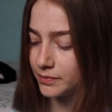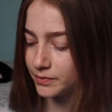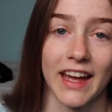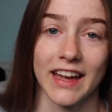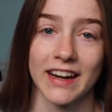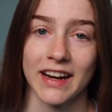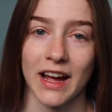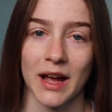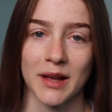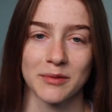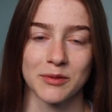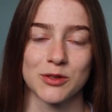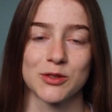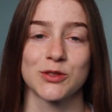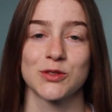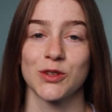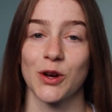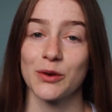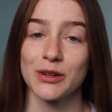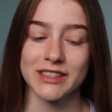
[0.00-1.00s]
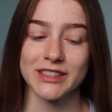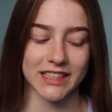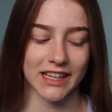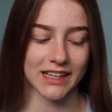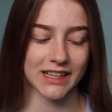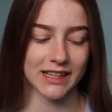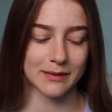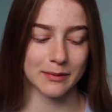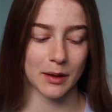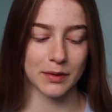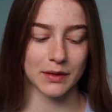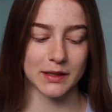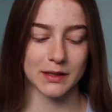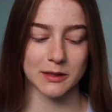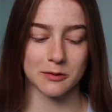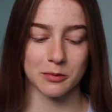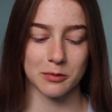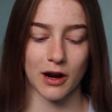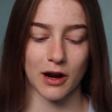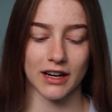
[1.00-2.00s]
And I'm so excited about
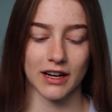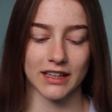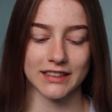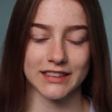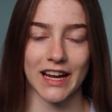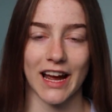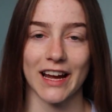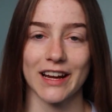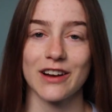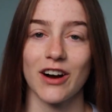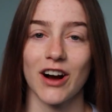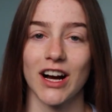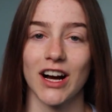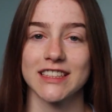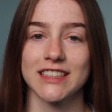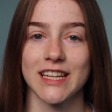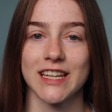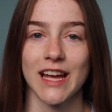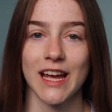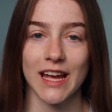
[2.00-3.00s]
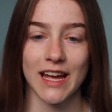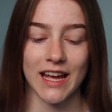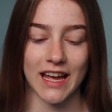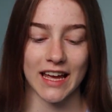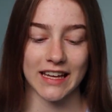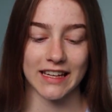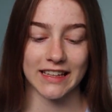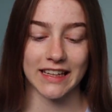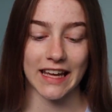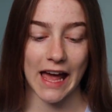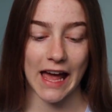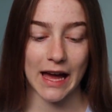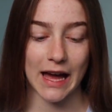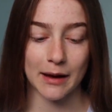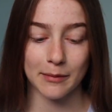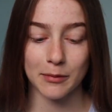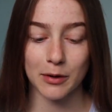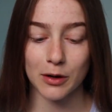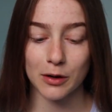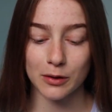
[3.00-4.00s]
this product. I got a
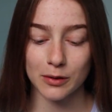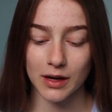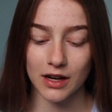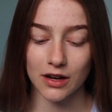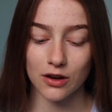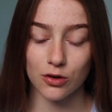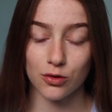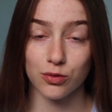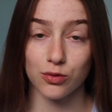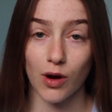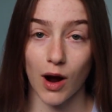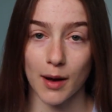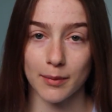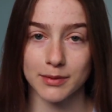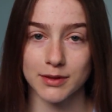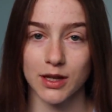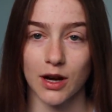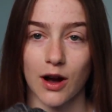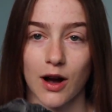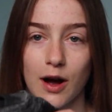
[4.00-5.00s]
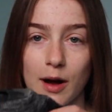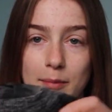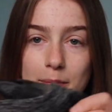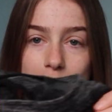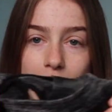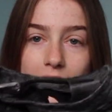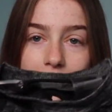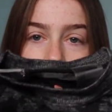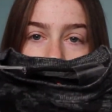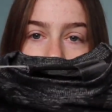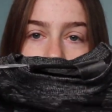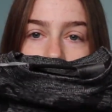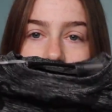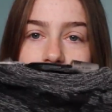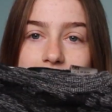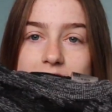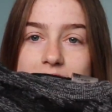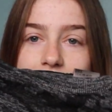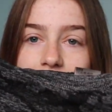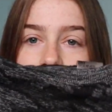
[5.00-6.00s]
camo crop top and it
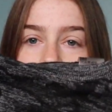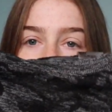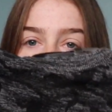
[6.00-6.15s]
is